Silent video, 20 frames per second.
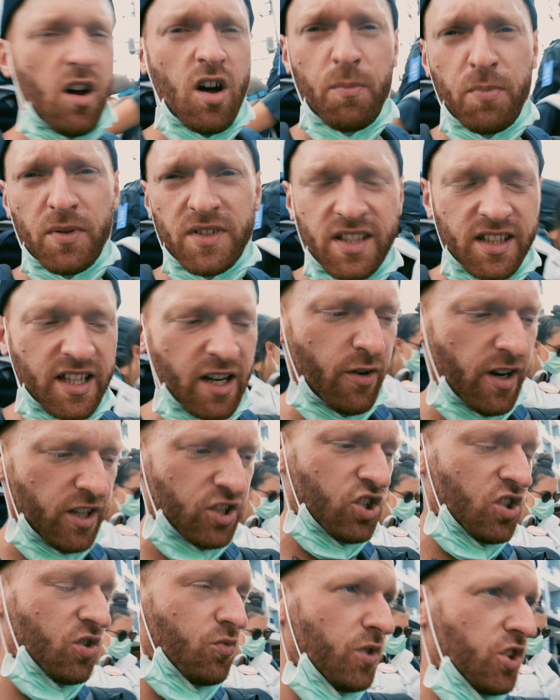opposite
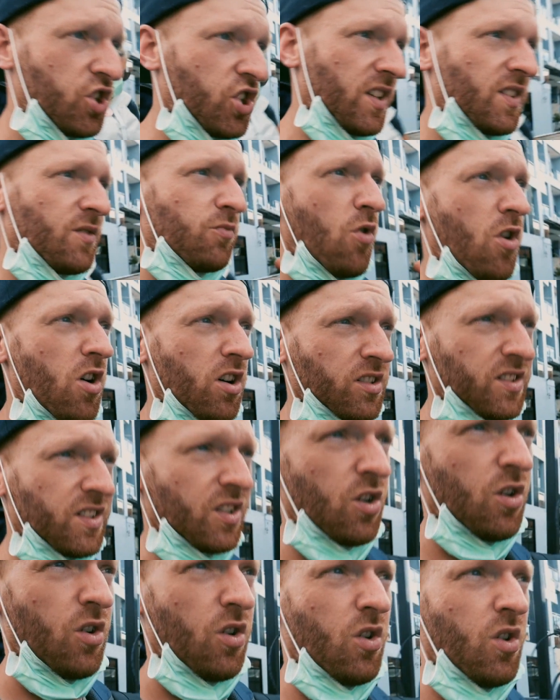direction we just walked.
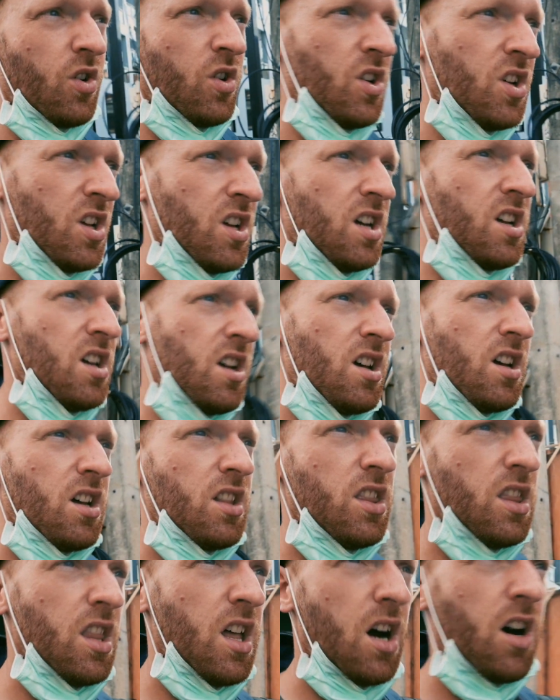So
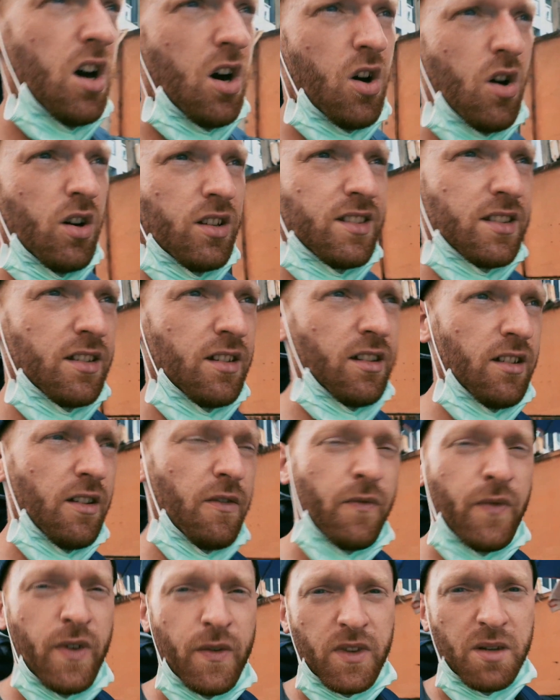now it's a
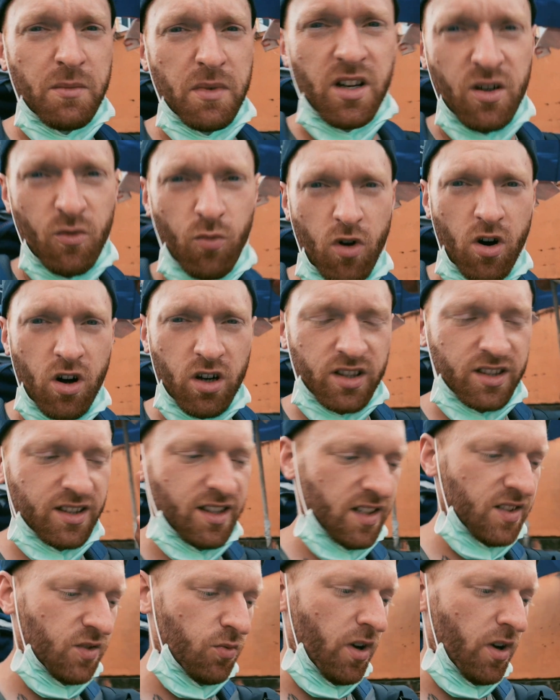50 minute walk this